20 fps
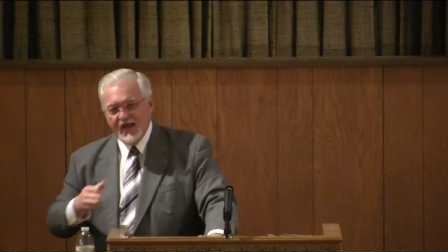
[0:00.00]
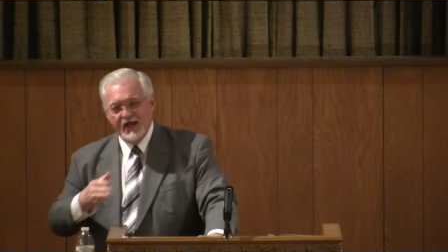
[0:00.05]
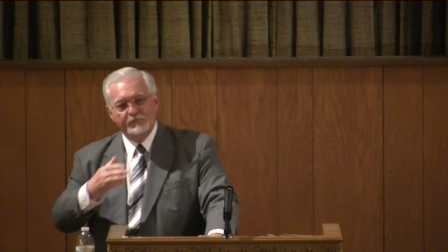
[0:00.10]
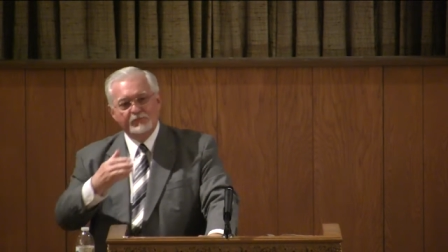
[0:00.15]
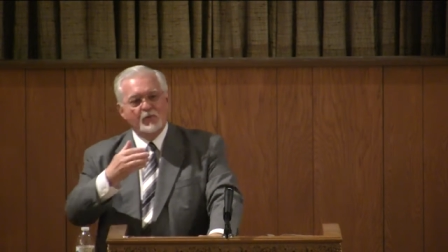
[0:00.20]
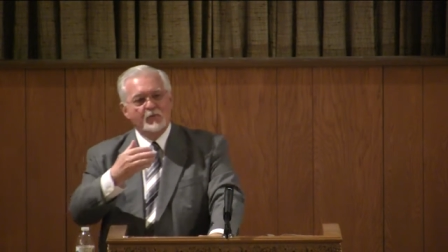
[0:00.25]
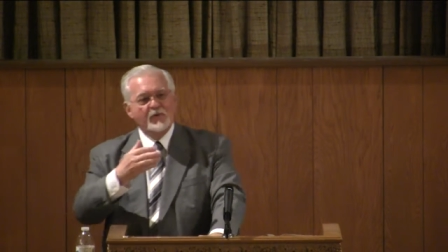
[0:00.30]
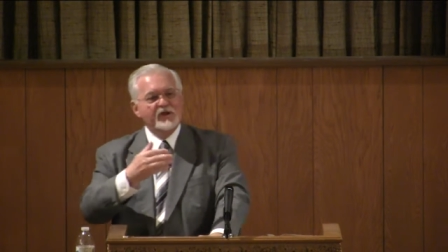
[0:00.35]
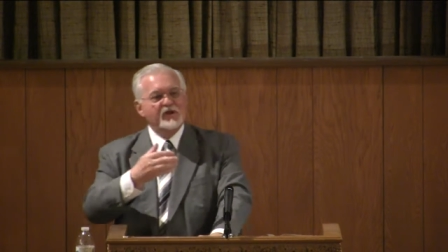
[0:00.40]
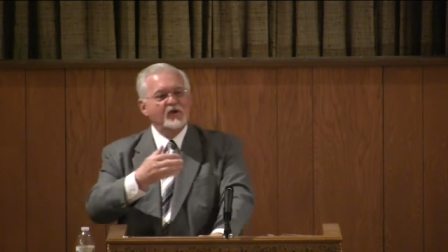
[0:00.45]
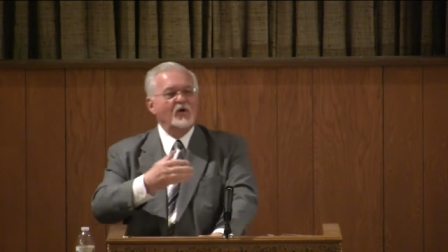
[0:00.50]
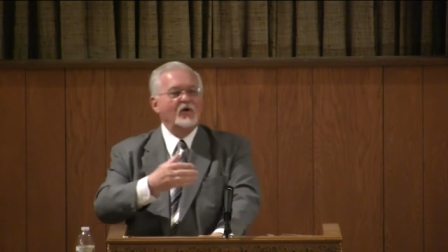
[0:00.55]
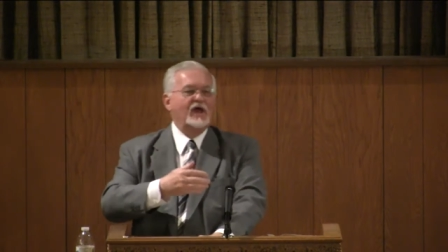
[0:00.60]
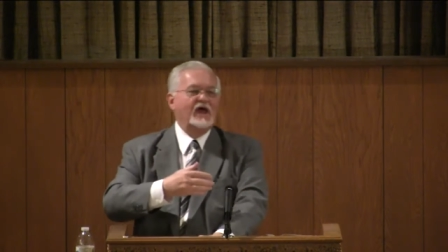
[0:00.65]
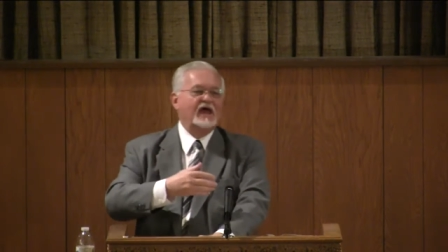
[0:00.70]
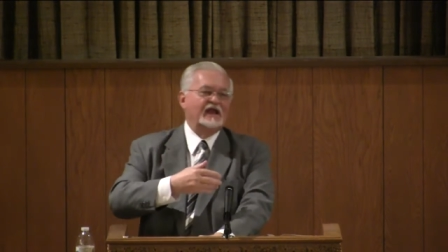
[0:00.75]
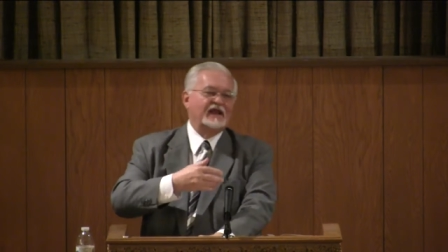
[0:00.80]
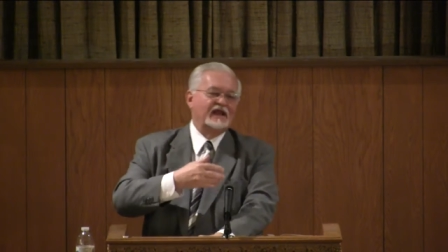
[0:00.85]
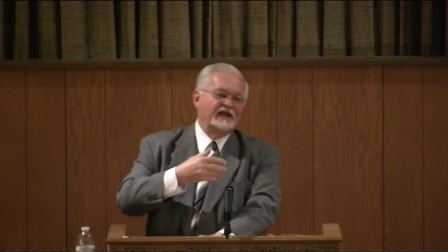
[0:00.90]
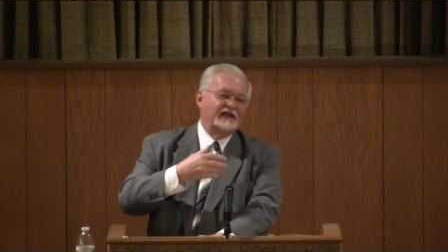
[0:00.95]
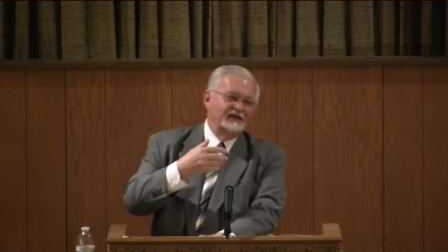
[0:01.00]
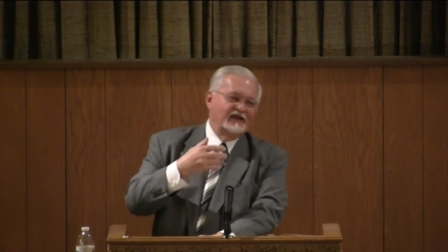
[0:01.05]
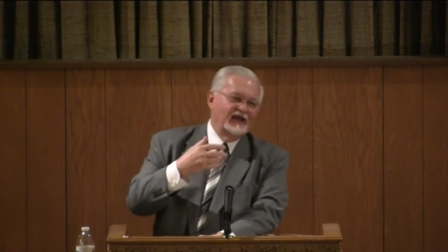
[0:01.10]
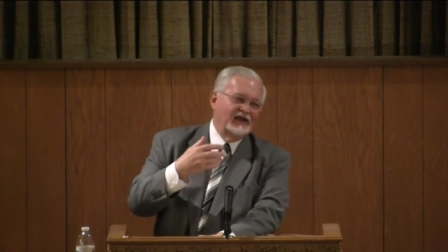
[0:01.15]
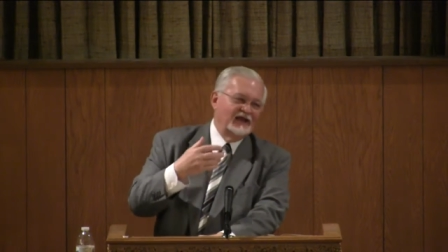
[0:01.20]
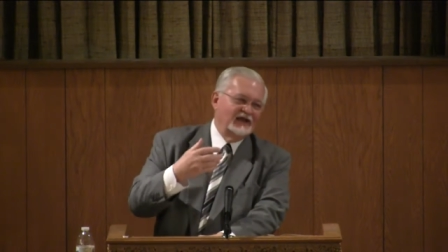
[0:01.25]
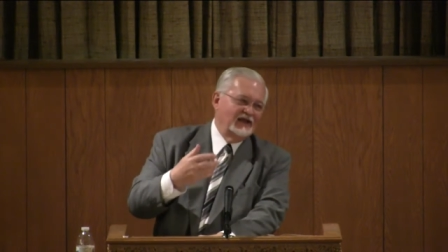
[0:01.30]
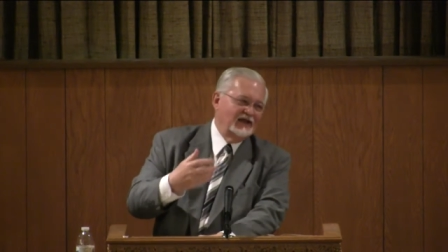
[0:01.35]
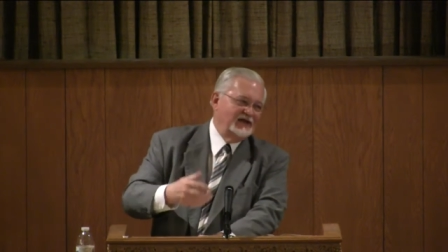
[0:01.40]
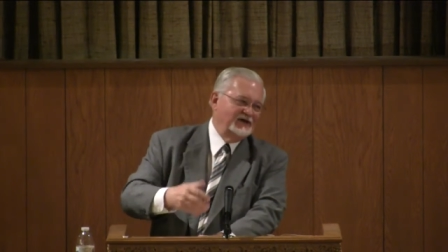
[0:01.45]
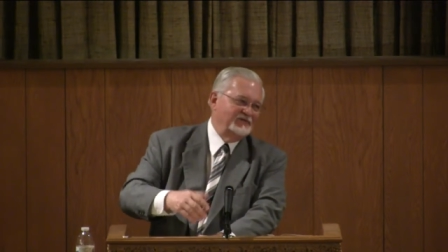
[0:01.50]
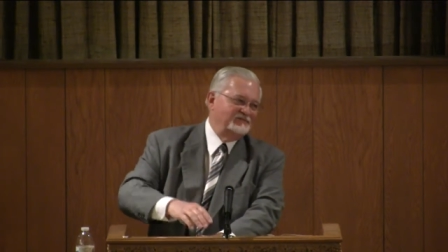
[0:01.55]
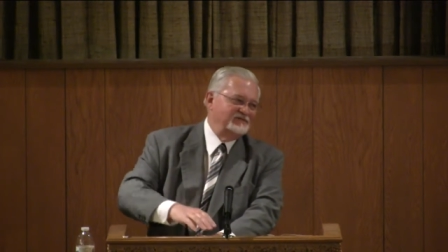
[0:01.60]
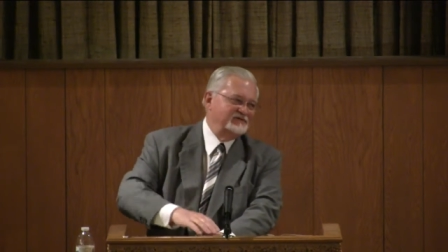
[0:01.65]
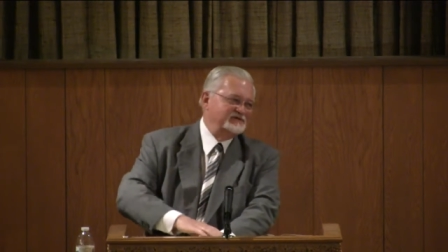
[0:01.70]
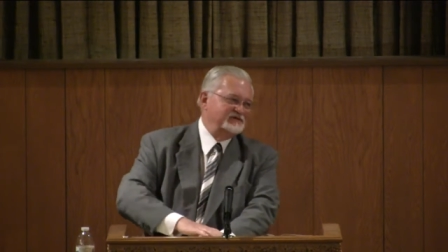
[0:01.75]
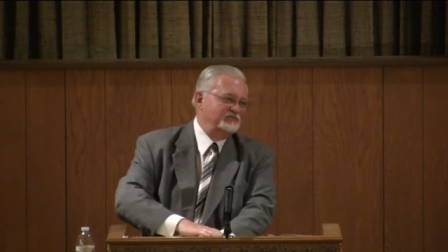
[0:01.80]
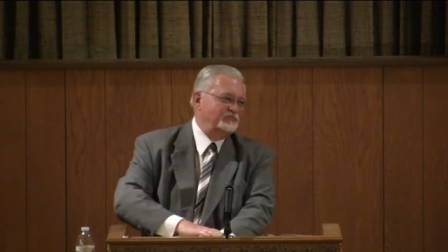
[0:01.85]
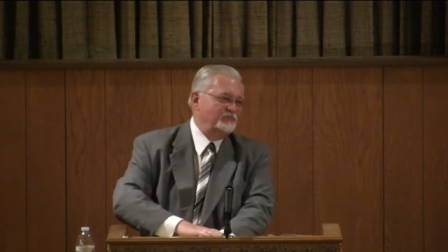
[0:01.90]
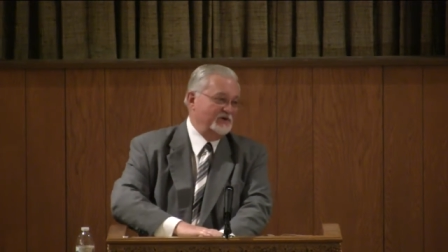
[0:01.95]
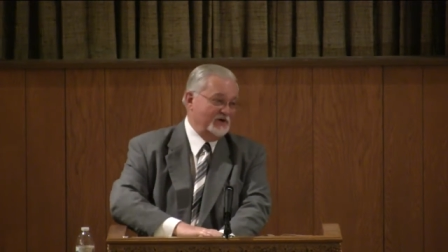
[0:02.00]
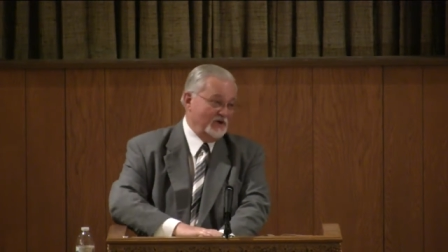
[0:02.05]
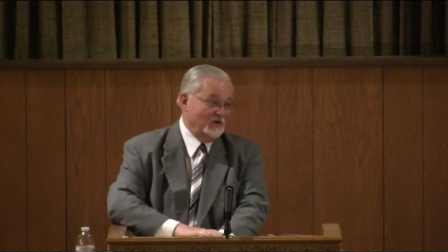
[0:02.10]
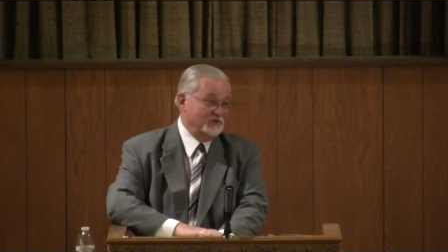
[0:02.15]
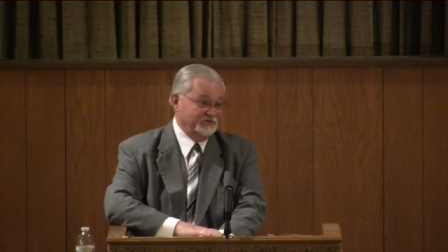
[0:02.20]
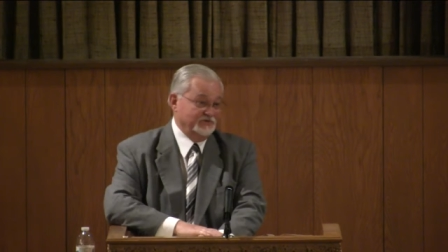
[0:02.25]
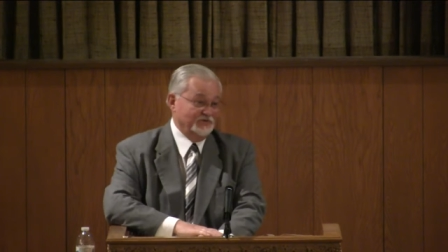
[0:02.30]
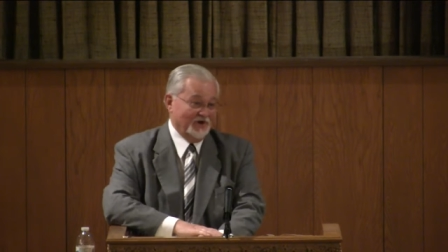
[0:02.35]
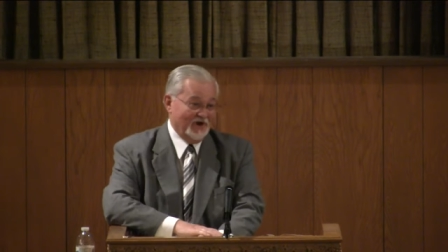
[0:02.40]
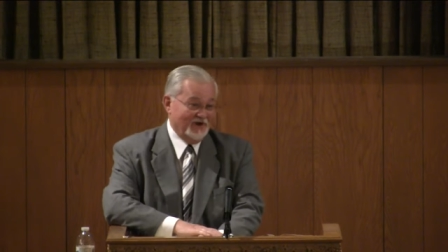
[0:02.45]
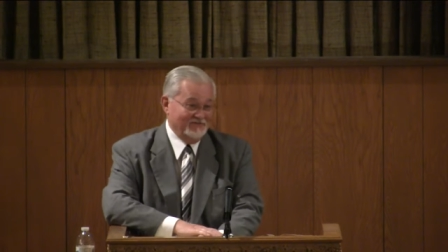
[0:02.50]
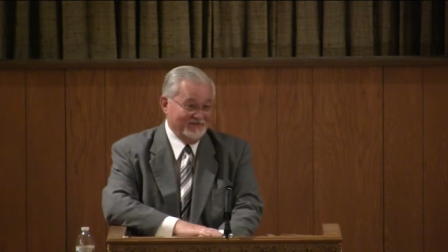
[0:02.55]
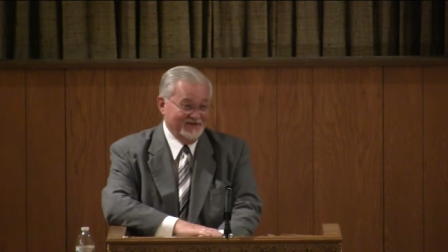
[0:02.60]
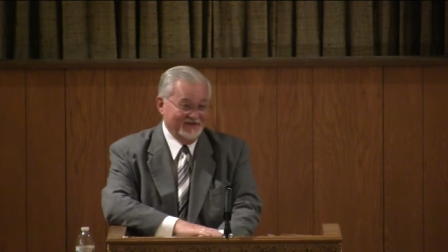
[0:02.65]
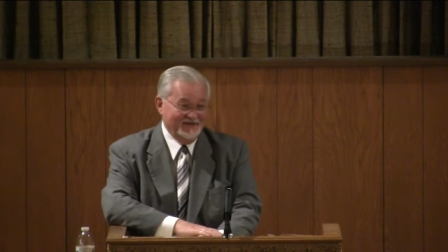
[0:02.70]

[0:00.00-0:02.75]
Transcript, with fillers: But we go ahead and, and live as if we are sure of it.